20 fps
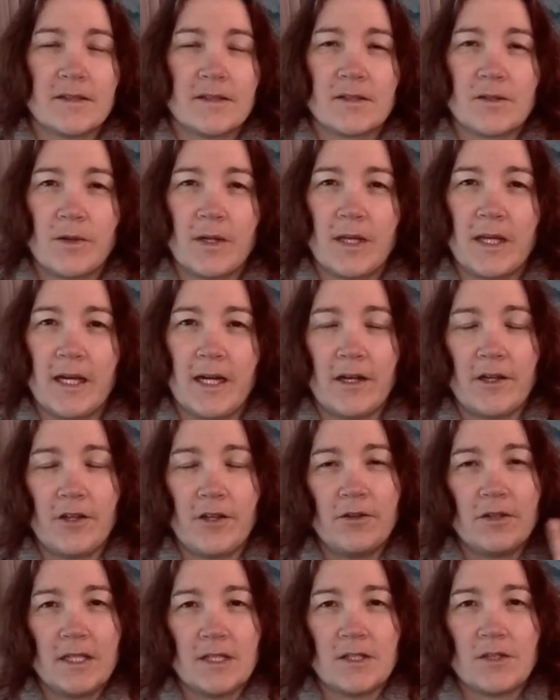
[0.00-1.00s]
So here
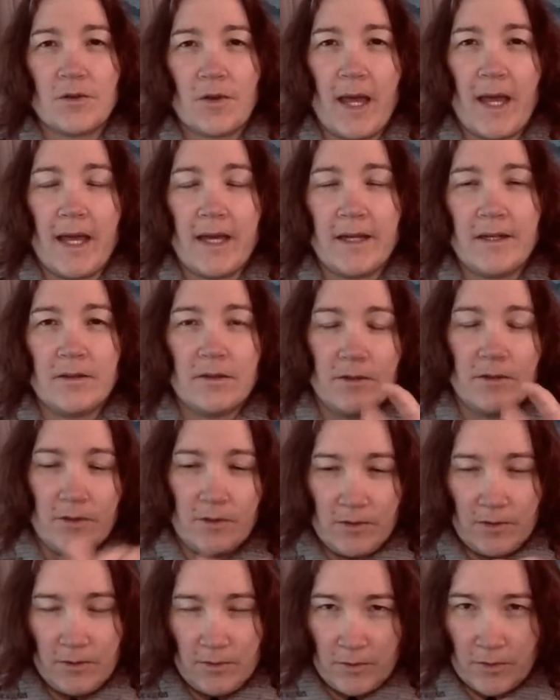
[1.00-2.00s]
you need to add
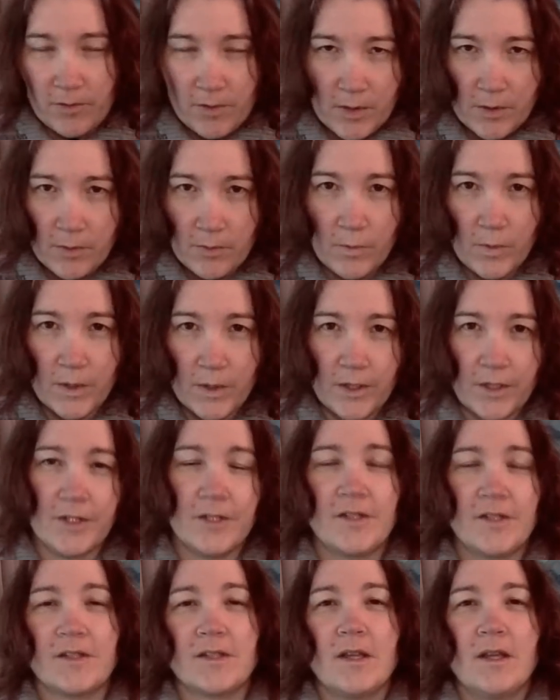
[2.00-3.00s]
your own
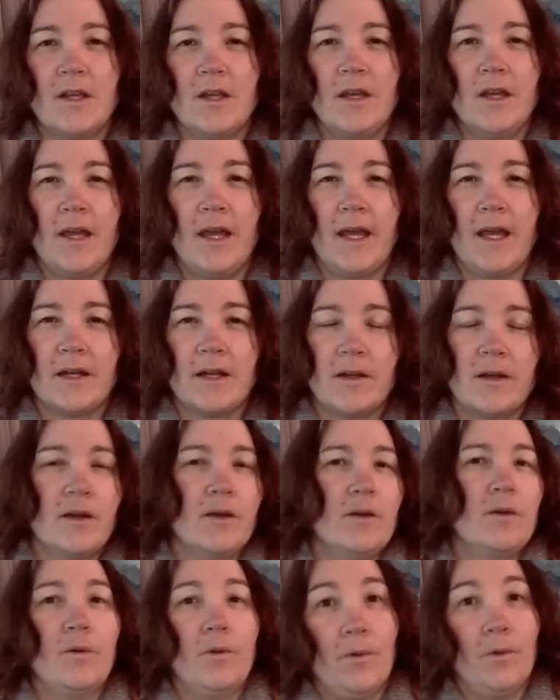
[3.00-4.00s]
words. And
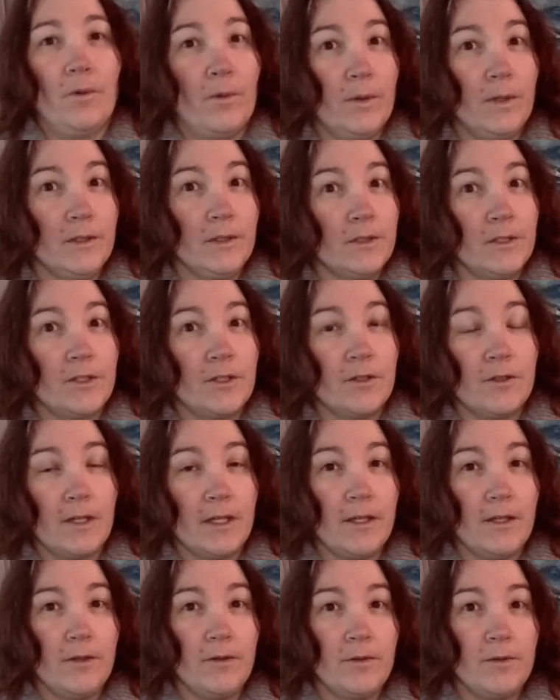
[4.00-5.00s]
what should
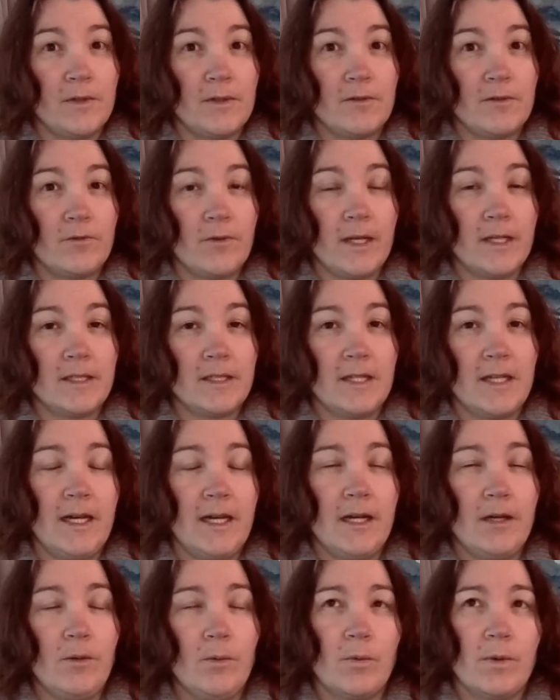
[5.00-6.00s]
I use right
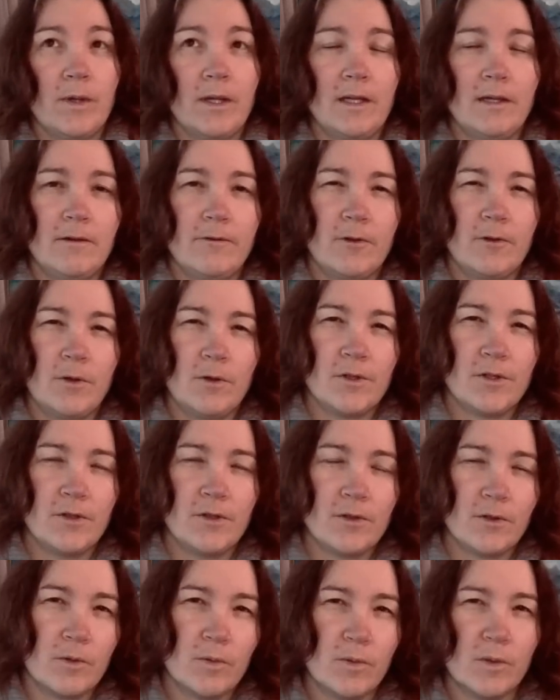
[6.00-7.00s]
here? Well, of course, you
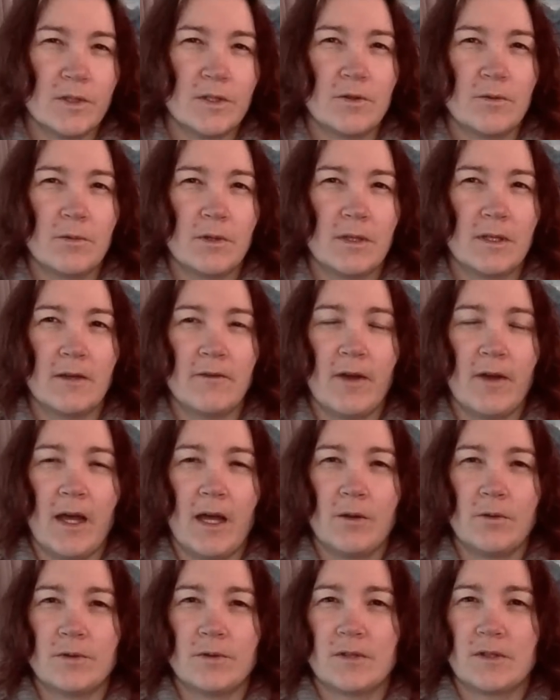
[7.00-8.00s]
don't want to give
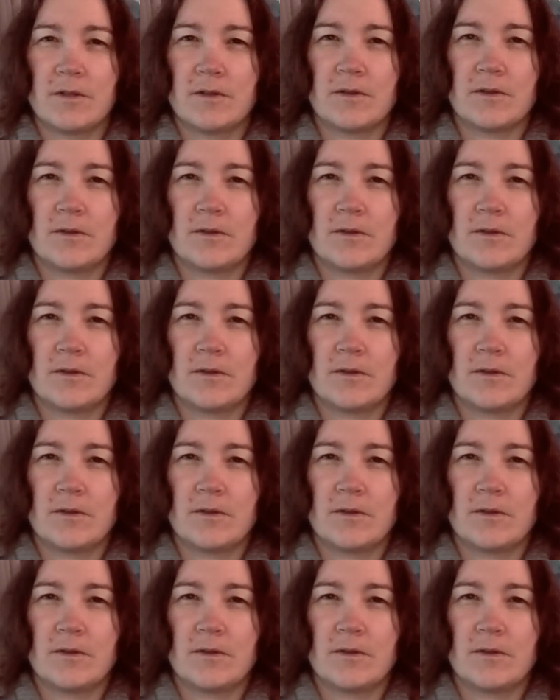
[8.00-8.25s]
out